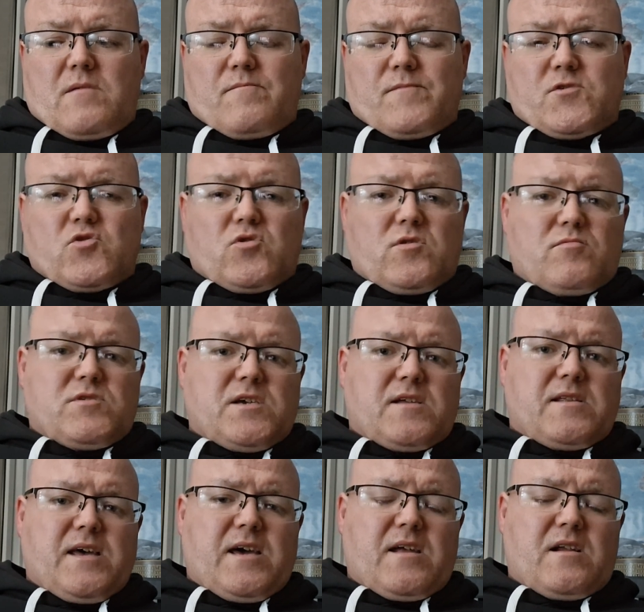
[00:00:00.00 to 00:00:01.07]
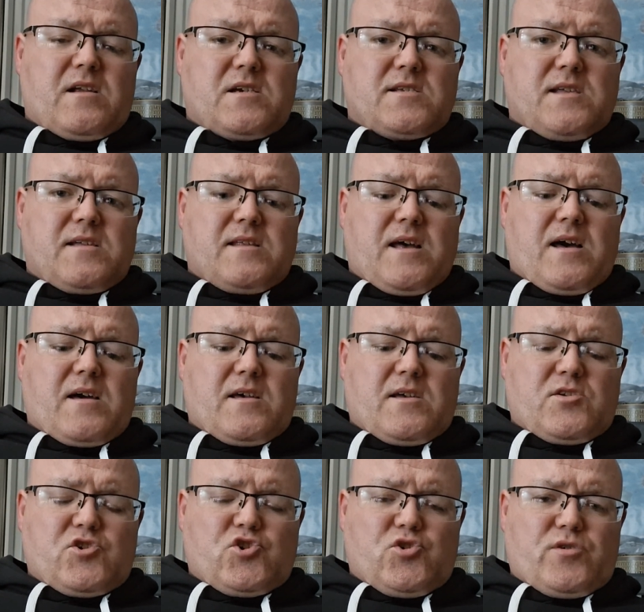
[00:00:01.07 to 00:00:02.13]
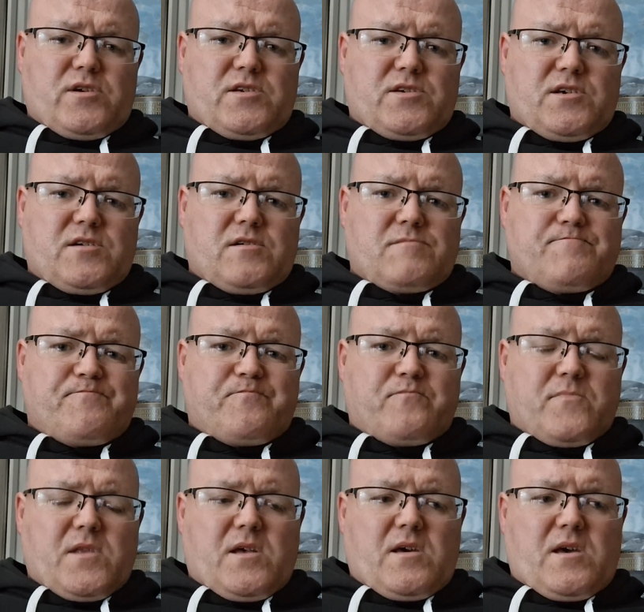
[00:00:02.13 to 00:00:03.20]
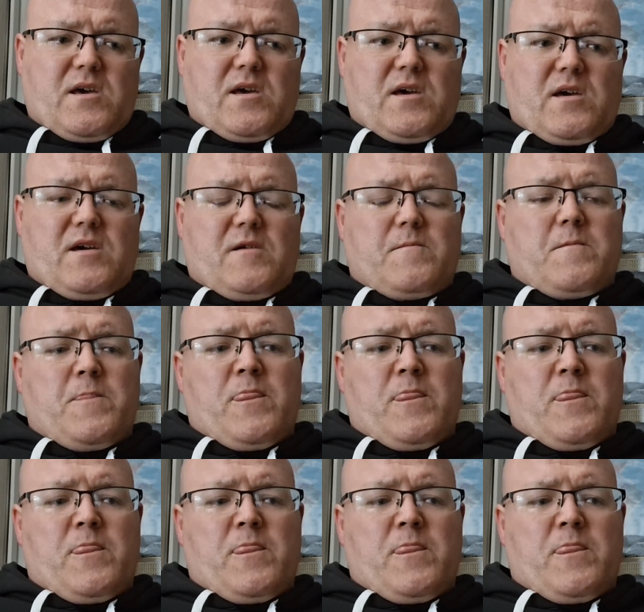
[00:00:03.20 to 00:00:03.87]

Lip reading: So there was a terrorist attack in Tunisia in